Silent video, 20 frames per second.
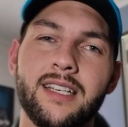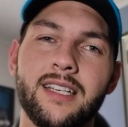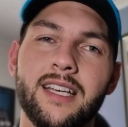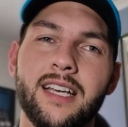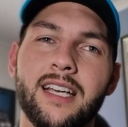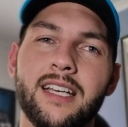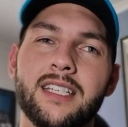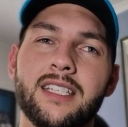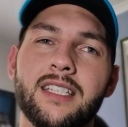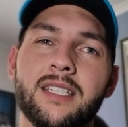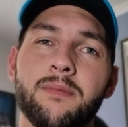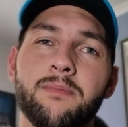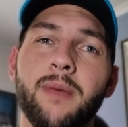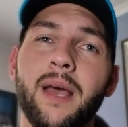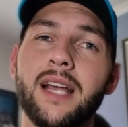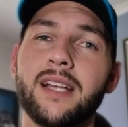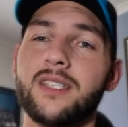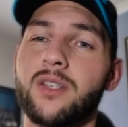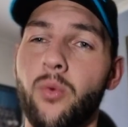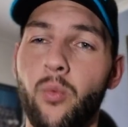
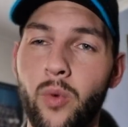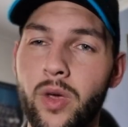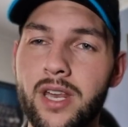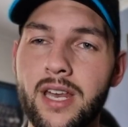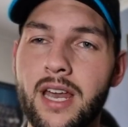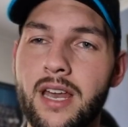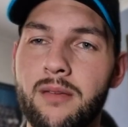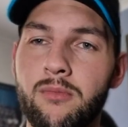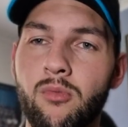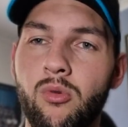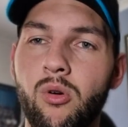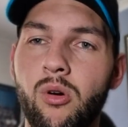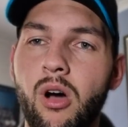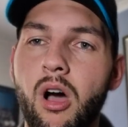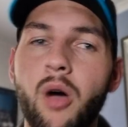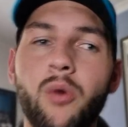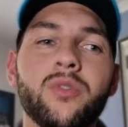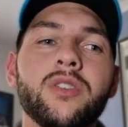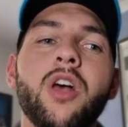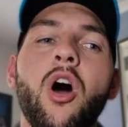expect to win anymore.
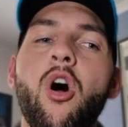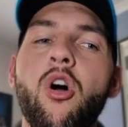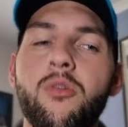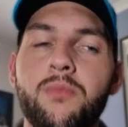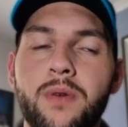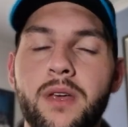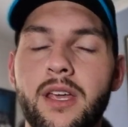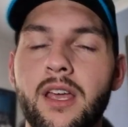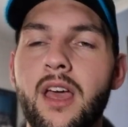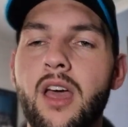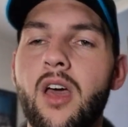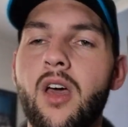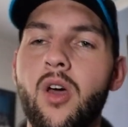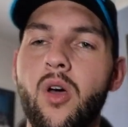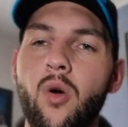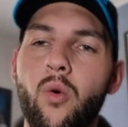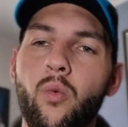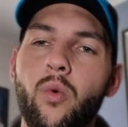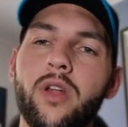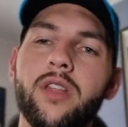I was hoping.
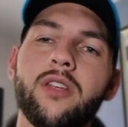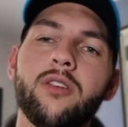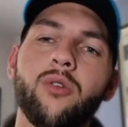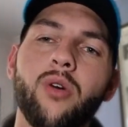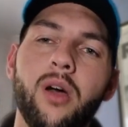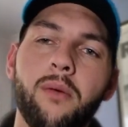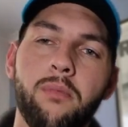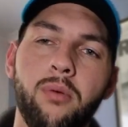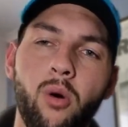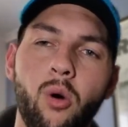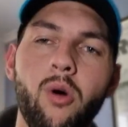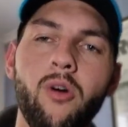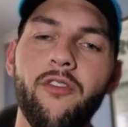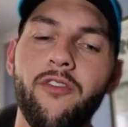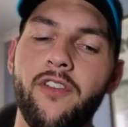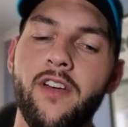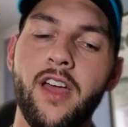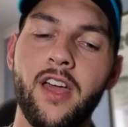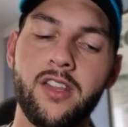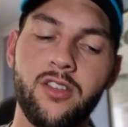When you're a Port
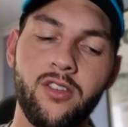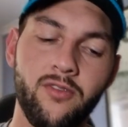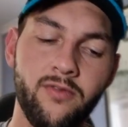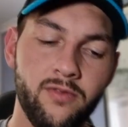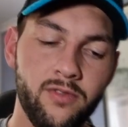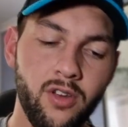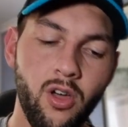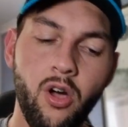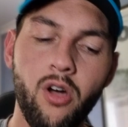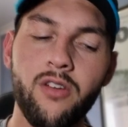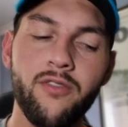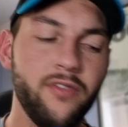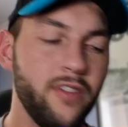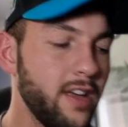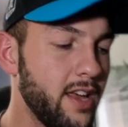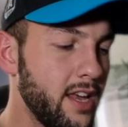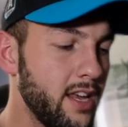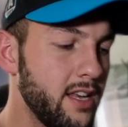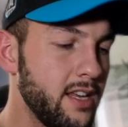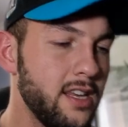fan, you've known for
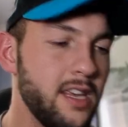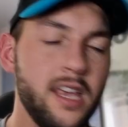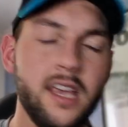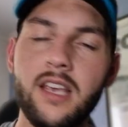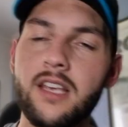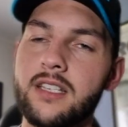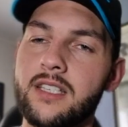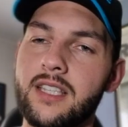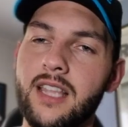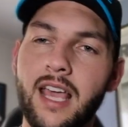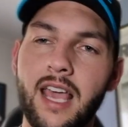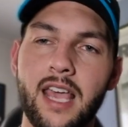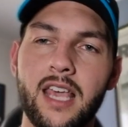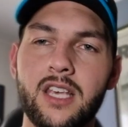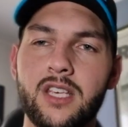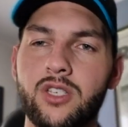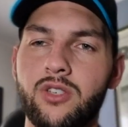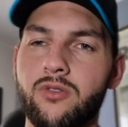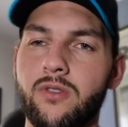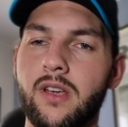years the
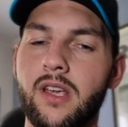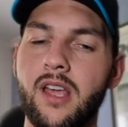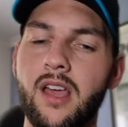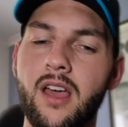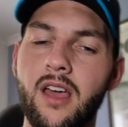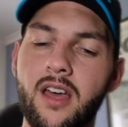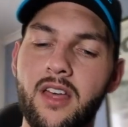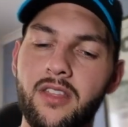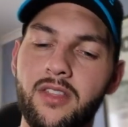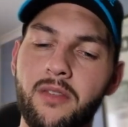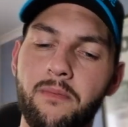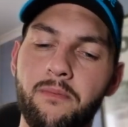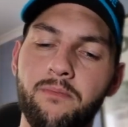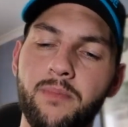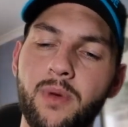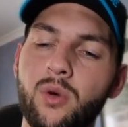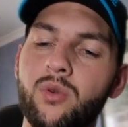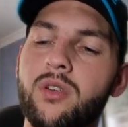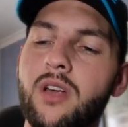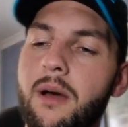history, the
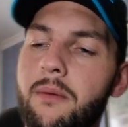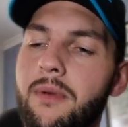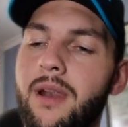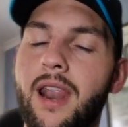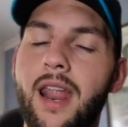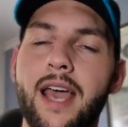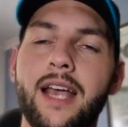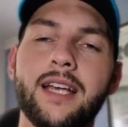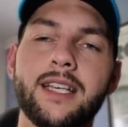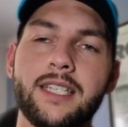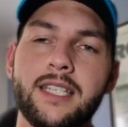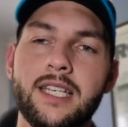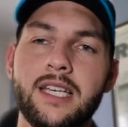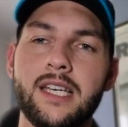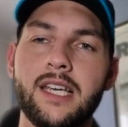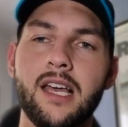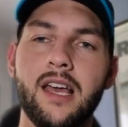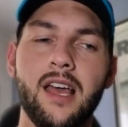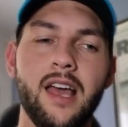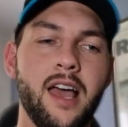built-up
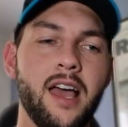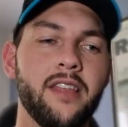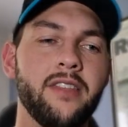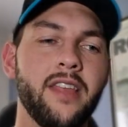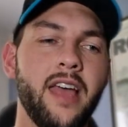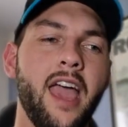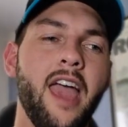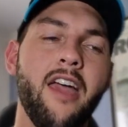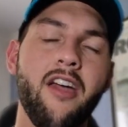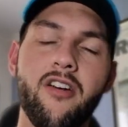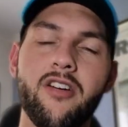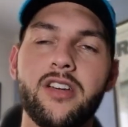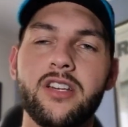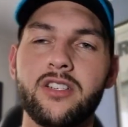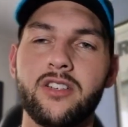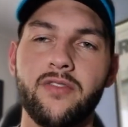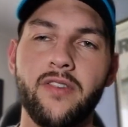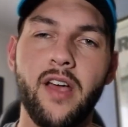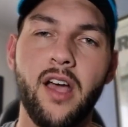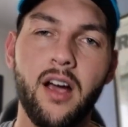legacy and the heritage
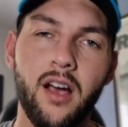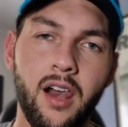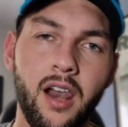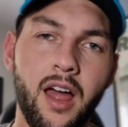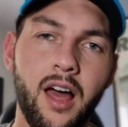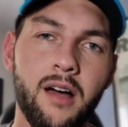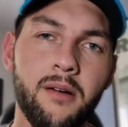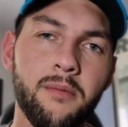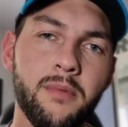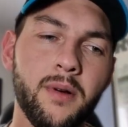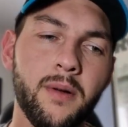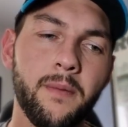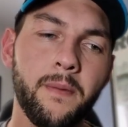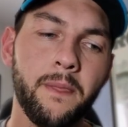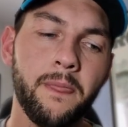of our club.